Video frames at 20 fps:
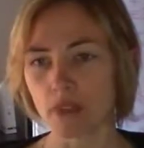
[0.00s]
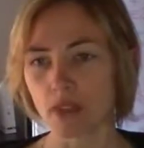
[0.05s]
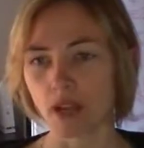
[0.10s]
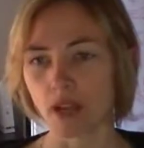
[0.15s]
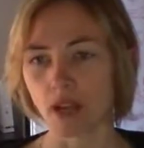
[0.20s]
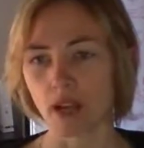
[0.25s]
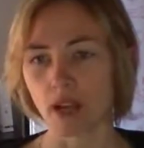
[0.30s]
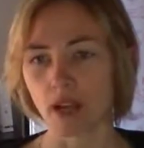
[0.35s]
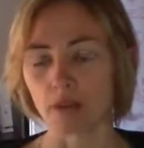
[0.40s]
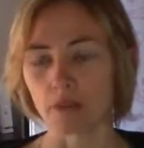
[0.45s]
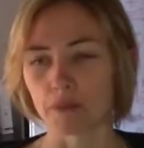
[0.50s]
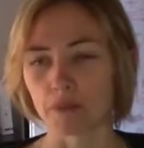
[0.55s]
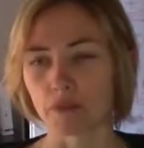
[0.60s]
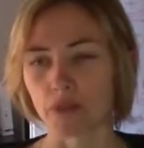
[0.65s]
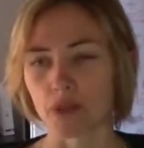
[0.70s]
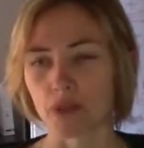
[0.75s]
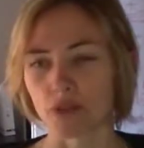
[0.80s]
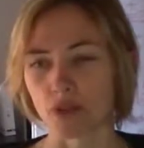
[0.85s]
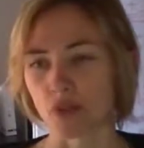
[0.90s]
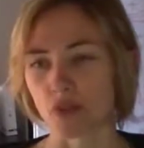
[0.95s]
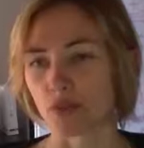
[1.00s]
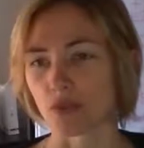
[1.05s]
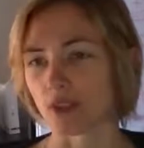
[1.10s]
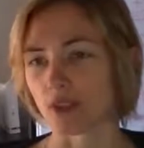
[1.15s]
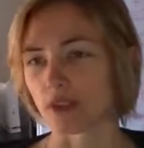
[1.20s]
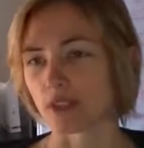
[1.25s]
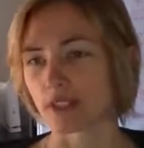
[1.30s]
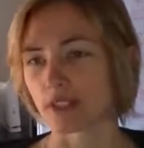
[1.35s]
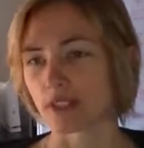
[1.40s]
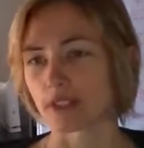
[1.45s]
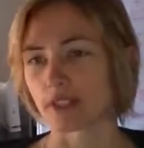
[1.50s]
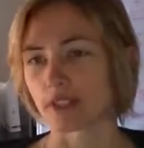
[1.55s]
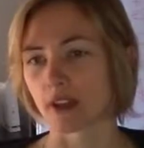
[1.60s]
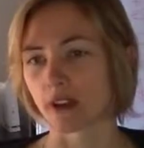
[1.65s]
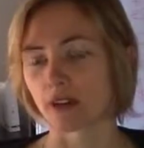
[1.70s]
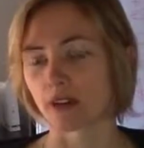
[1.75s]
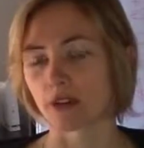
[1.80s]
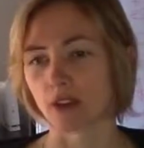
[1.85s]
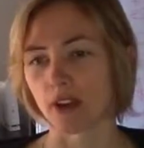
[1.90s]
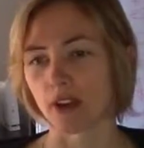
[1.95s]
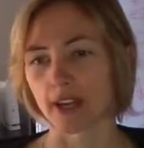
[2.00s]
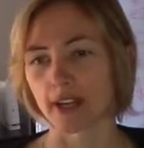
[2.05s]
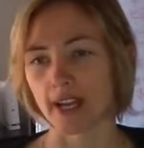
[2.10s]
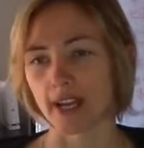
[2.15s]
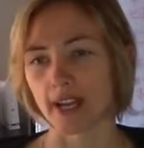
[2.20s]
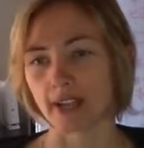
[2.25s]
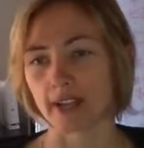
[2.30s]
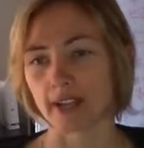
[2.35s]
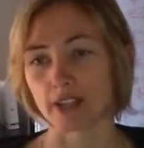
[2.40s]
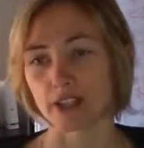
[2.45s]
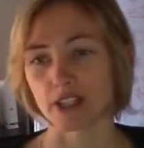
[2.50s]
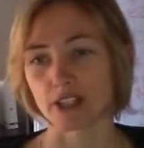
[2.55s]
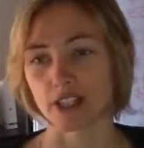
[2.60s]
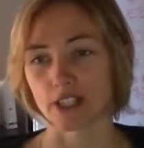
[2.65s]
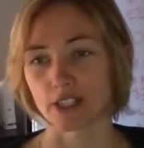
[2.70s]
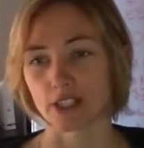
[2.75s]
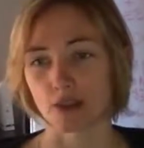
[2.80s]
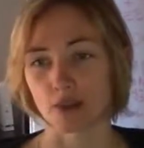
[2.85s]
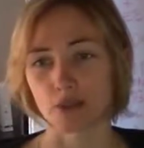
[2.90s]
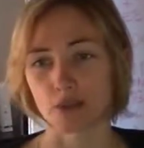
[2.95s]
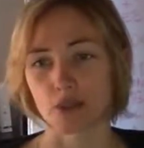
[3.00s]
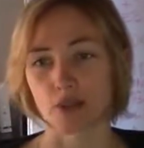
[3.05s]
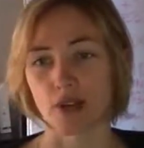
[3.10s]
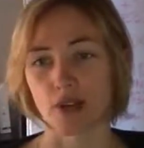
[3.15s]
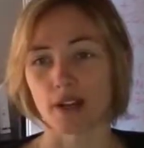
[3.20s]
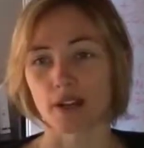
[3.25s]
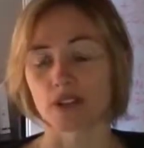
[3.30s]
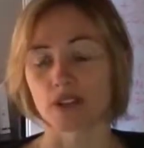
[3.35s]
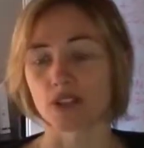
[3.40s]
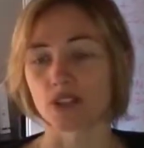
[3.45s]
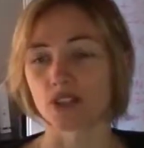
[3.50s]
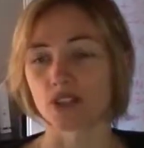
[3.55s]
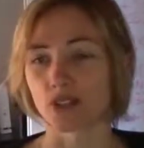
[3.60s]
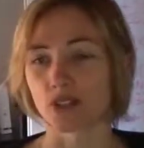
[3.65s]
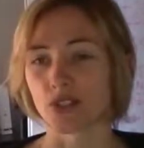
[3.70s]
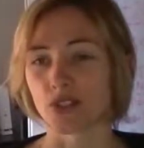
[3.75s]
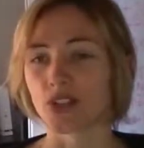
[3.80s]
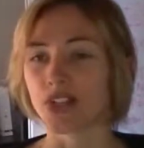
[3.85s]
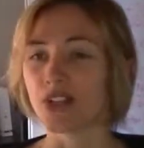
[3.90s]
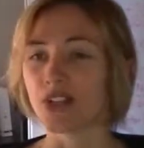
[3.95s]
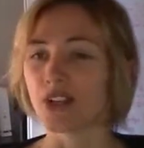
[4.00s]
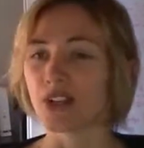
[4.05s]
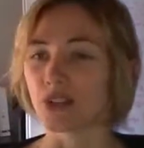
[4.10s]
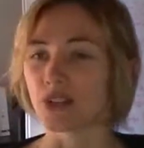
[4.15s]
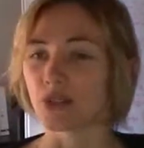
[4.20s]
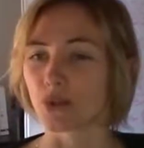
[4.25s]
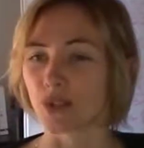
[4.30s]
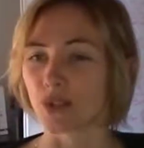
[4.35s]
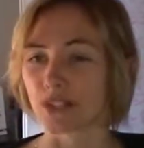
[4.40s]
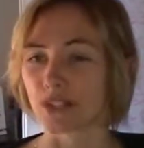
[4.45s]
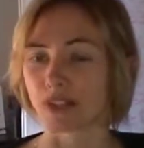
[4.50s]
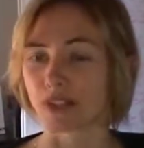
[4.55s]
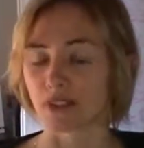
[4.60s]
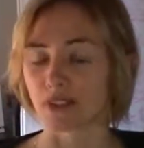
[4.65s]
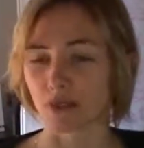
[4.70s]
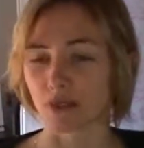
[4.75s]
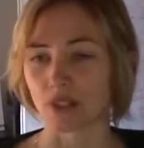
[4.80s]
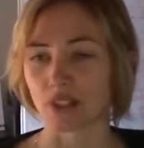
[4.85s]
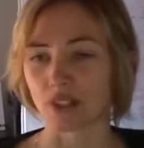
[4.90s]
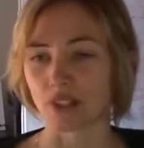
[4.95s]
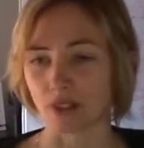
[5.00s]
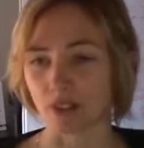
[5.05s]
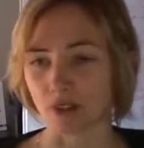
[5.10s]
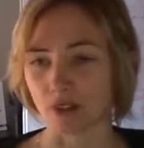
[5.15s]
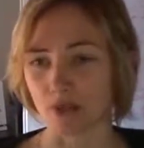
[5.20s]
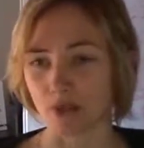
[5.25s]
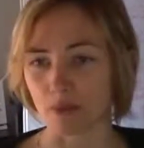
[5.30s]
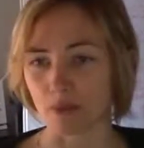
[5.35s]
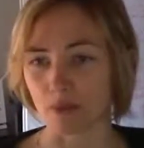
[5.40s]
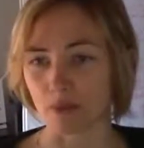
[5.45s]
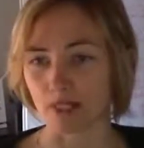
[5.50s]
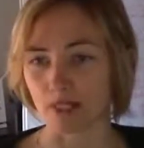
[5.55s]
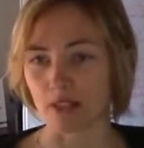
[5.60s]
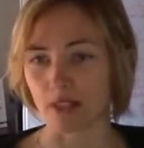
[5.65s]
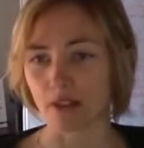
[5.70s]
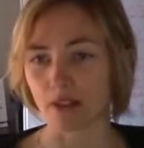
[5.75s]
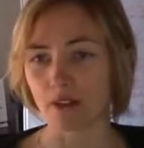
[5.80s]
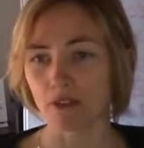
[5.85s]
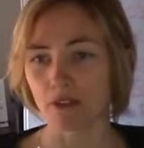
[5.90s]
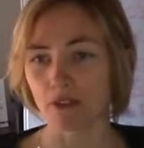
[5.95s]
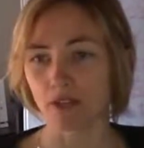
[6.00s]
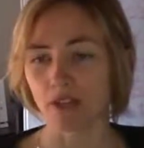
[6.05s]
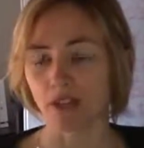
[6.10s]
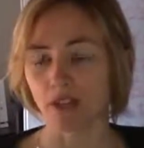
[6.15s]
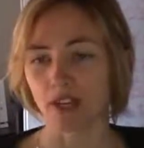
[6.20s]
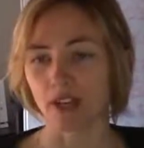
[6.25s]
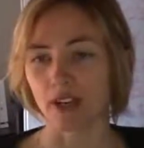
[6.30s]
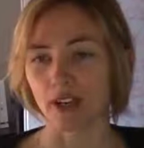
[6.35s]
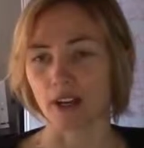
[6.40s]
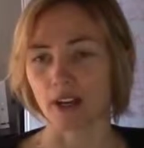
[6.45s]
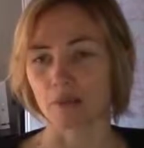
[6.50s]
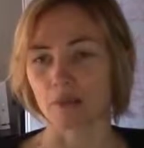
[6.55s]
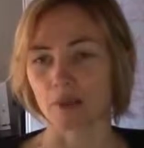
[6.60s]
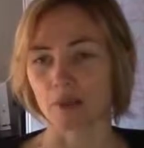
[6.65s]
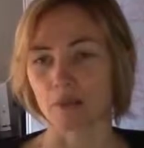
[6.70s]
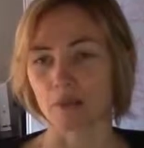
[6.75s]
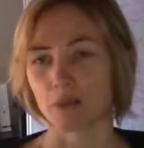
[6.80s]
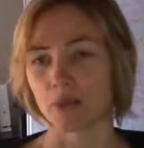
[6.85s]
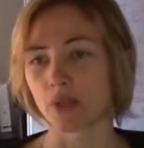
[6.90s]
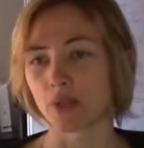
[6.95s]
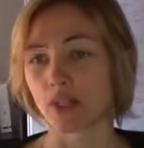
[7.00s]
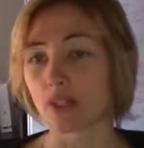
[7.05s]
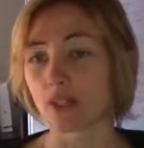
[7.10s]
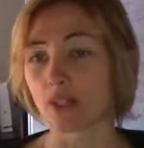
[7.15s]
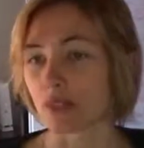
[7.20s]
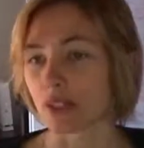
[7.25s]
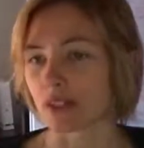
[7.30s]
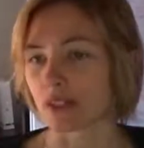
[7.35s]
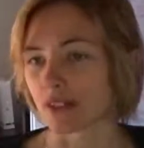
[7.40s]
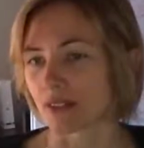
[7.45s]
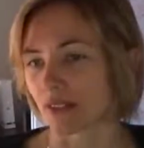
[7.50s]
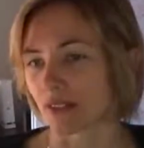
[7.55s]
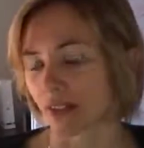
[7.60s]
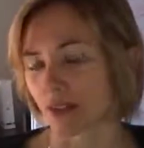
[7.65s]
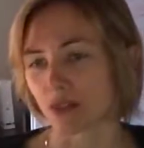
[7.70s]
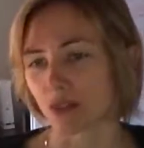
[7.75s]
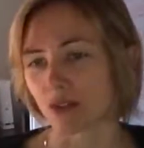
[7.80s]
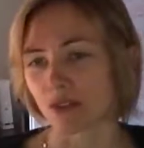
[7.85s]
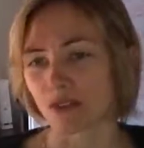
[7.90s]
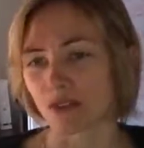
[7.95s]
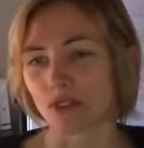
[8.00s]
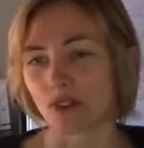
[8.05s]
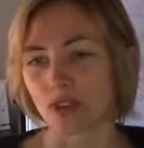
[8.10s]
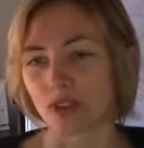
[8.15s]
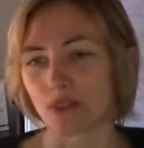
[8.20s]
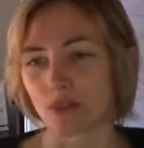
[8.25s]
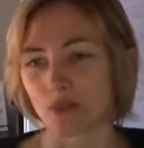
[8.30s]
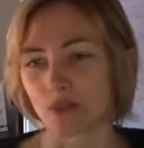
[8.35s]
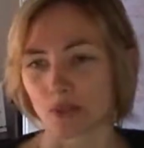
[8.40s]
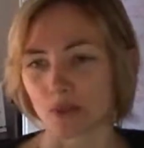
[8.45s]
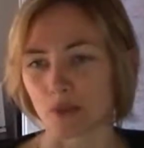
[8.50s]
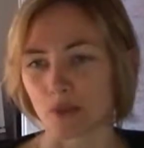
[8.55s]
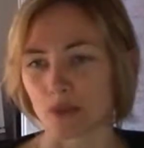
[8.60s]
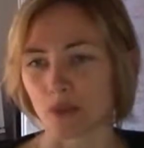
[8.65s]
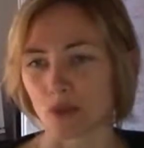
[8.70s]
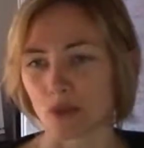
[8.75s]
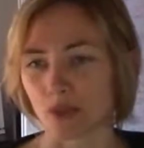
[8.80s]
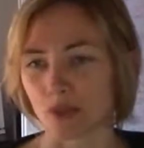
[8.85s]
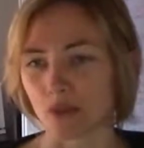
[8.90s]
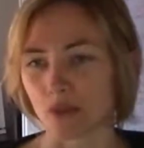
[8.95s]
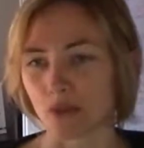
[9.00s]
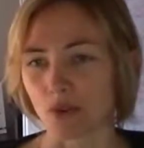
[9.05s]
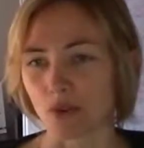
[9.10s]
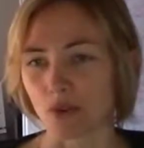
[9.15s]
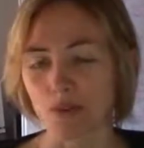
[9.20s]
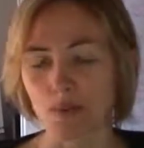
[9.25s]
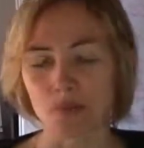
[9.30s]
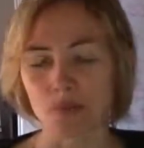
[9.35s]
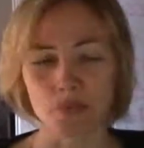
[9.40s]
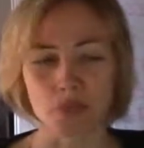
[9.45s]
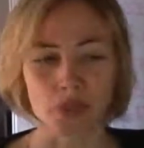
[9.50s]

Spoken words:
The software itself, I had actually shopped around to look into doing the software myself. And building it because I couldn't find what I was looking for.